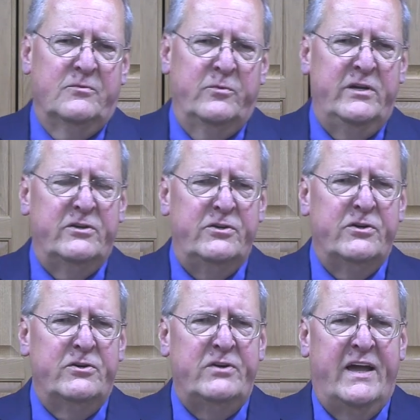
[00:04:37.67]
We are
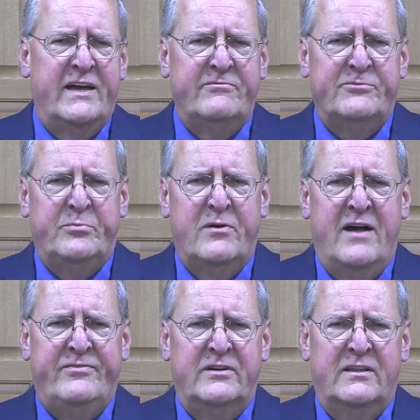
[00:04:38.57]
your non-for-profit